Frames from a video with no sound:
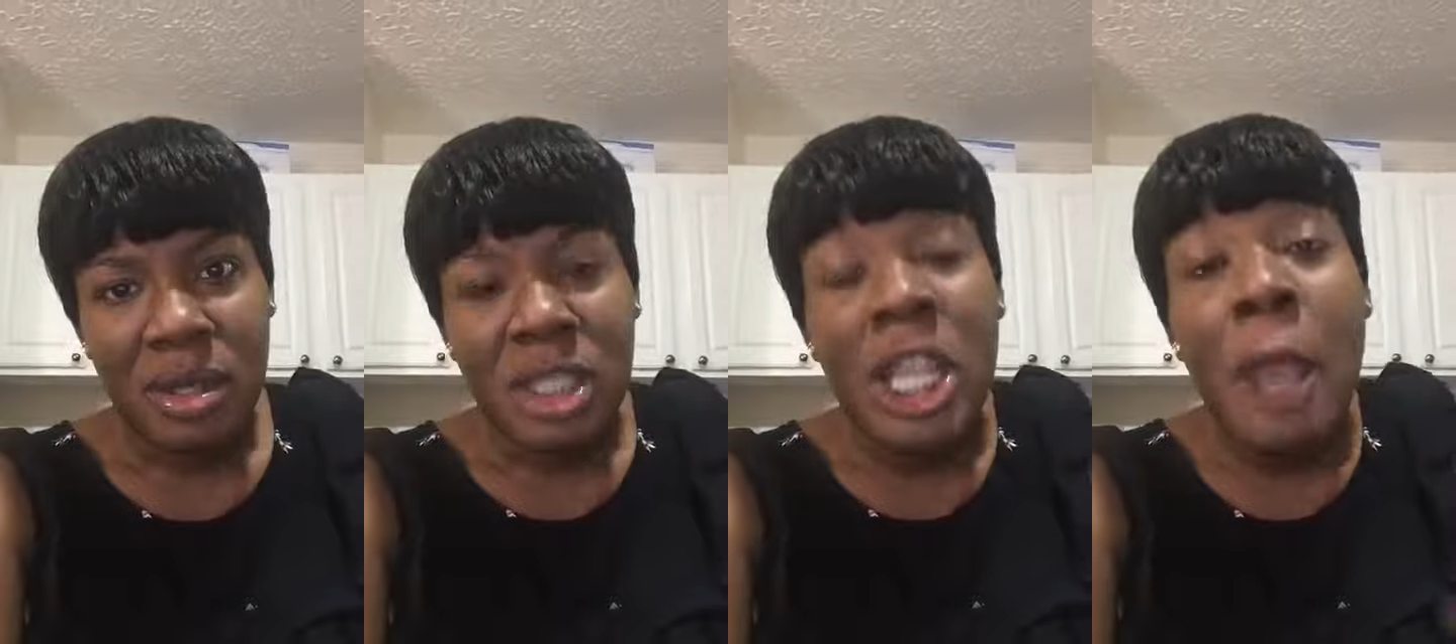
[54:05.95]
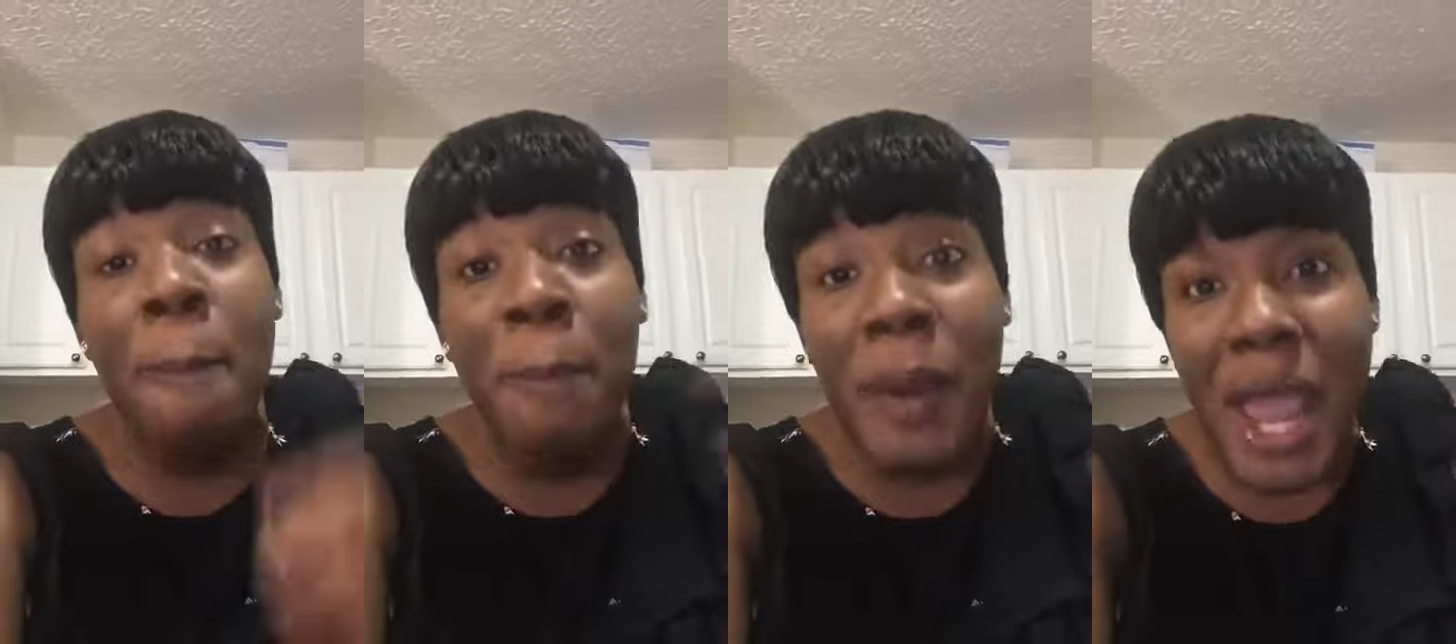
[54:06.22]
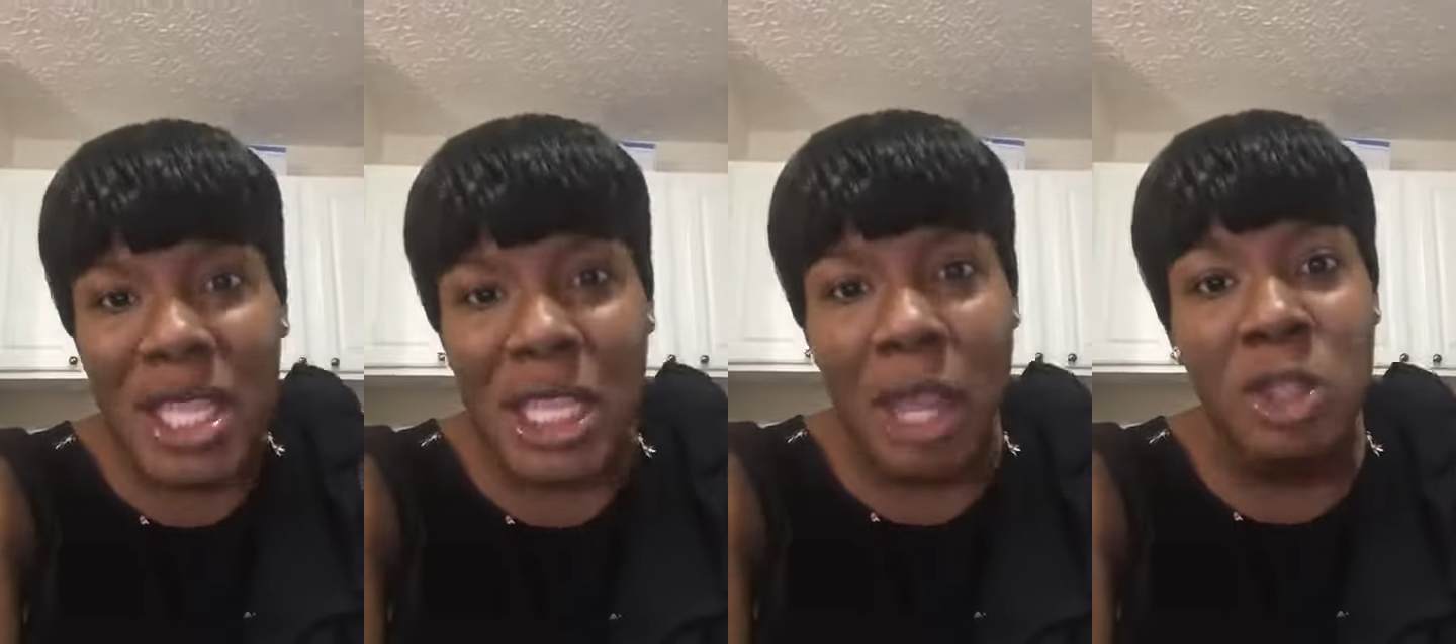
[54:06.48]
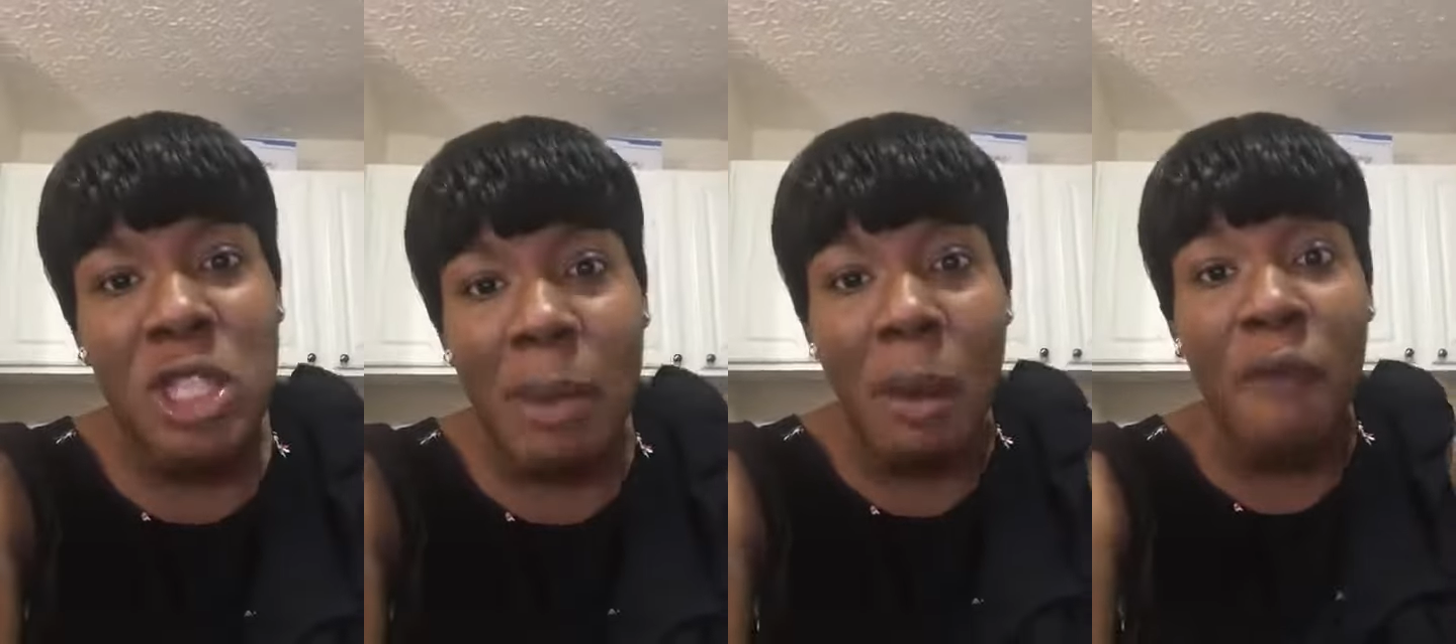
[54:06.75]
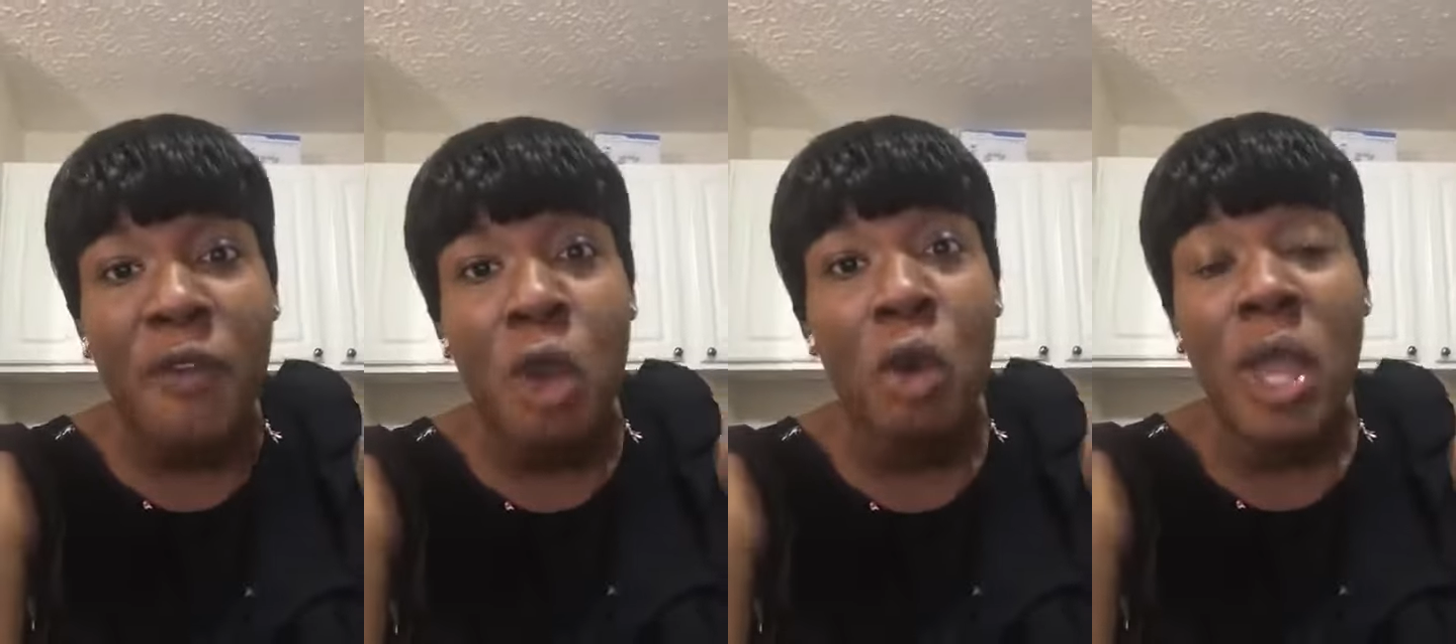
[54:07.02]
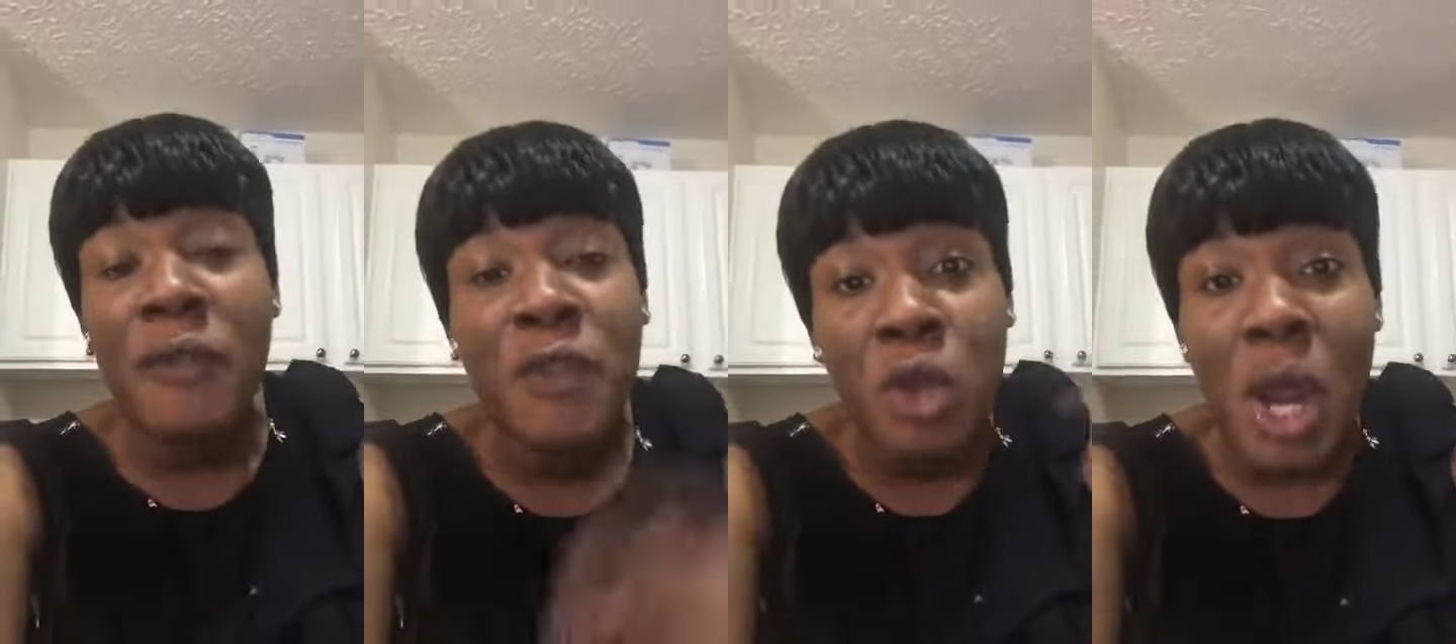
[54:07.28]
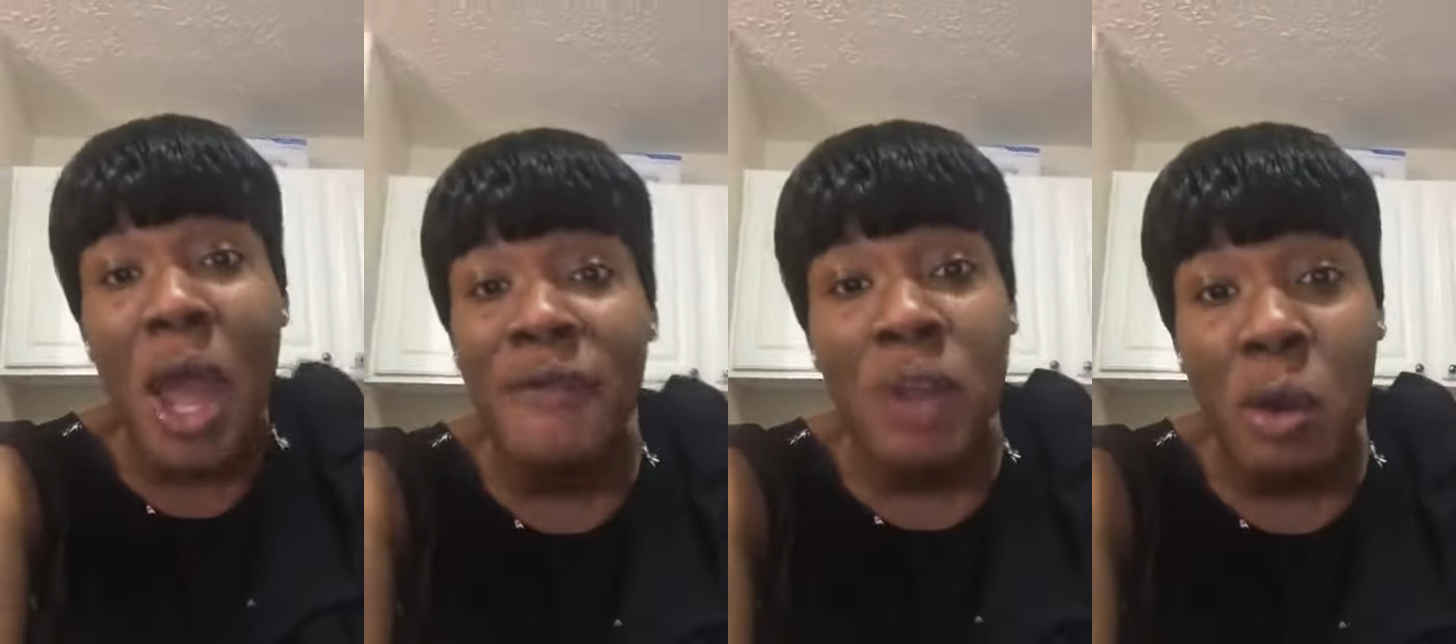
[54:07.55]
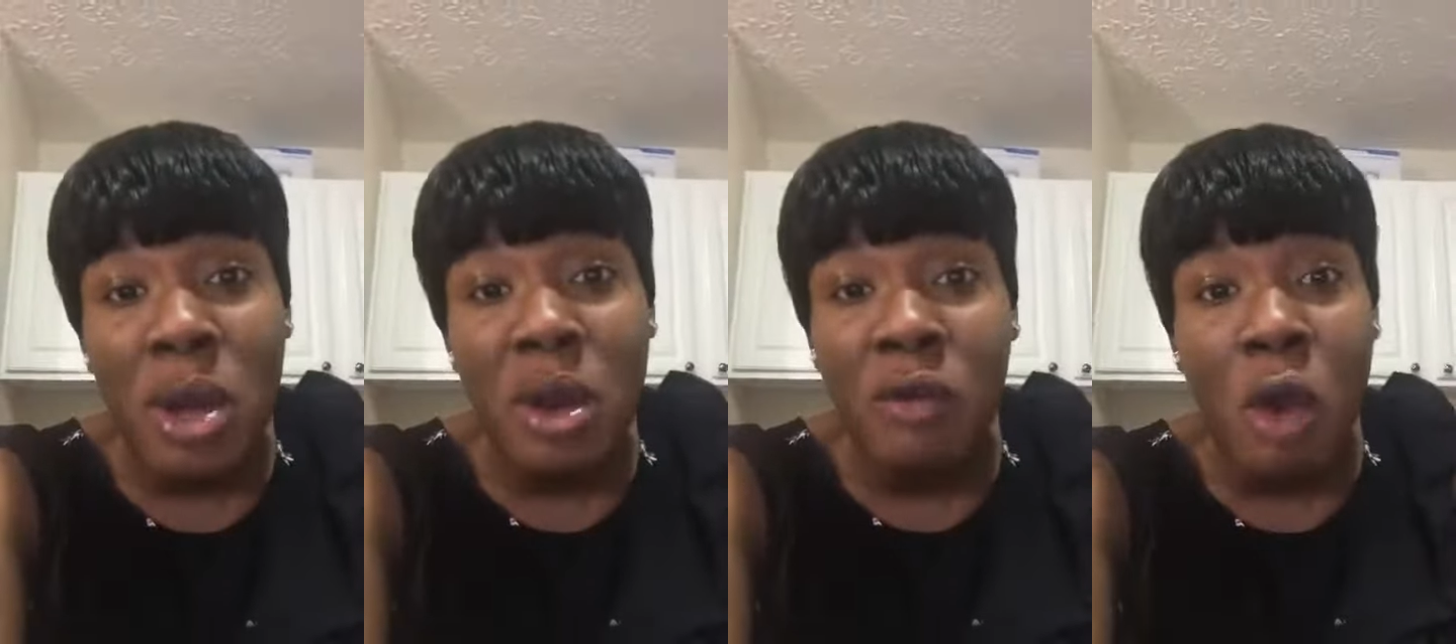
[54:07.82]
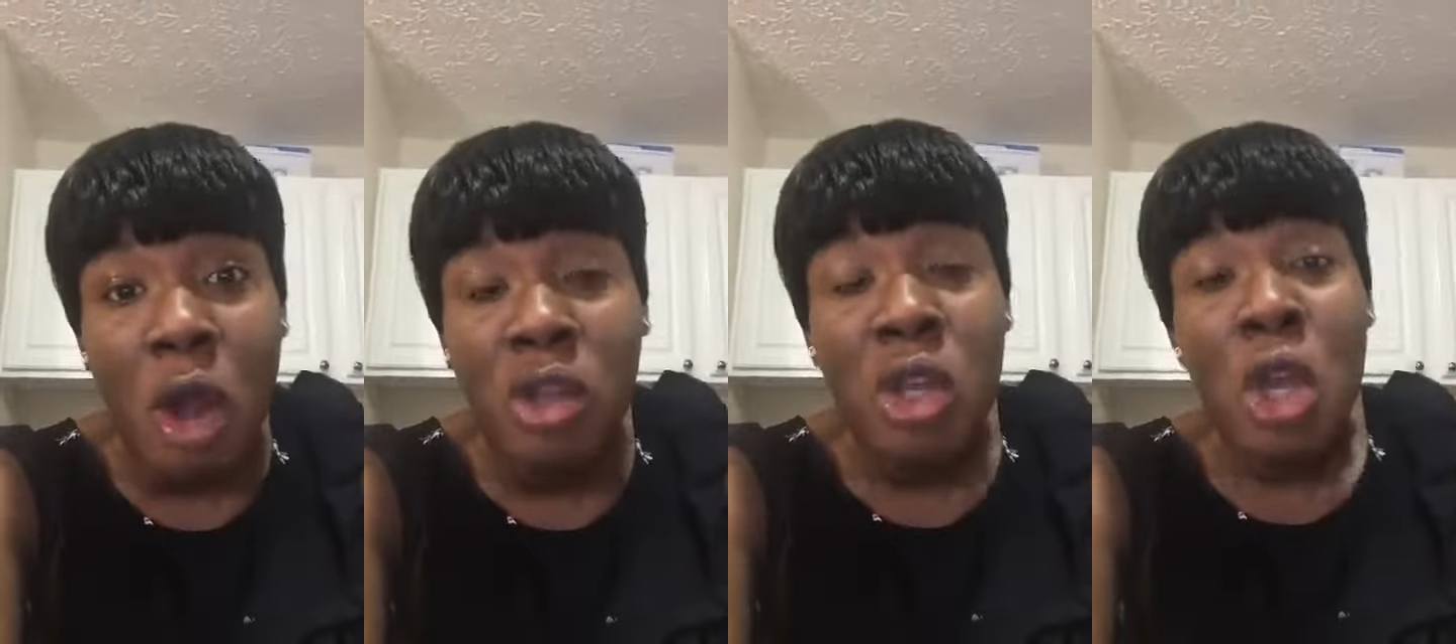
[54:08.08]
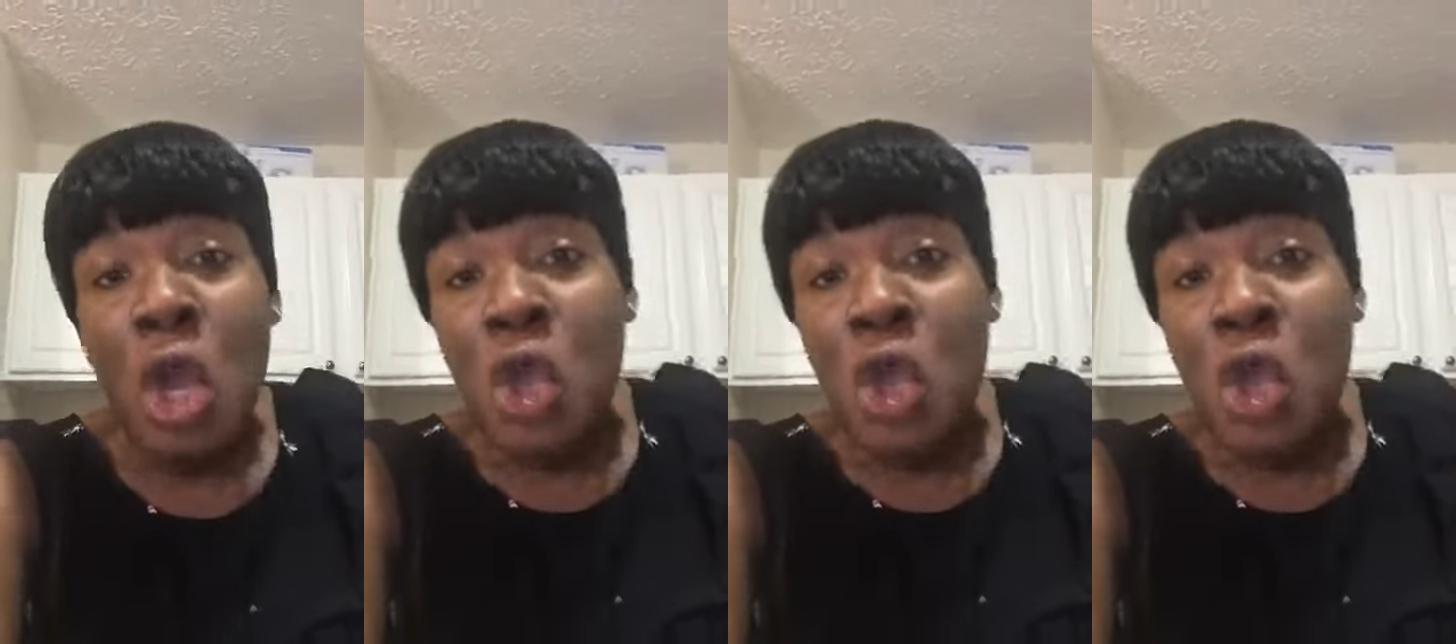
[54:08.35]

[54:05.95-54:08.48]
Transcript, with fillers: They prayers are some of you, if you don't have the word of God,